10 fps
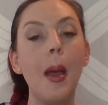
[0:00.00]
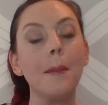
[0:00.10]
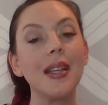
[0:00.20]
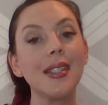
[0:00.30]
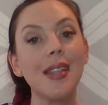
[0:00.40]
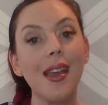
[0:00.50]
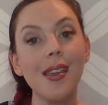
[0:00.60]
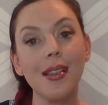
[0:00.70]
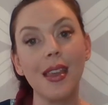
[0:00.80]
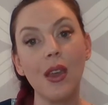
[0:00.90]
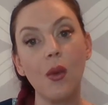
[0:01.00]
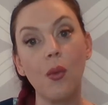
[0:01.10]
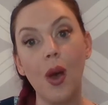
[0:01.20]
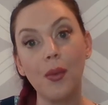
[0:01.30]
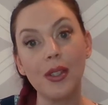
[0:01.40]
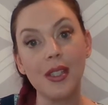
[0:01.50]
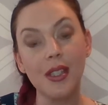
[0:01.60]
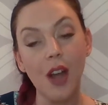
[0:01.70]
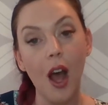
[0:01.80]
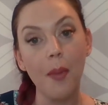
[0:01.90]
But secondly, what would
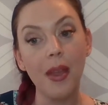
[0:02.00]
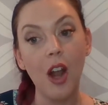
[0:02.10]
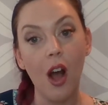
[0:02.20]
stop an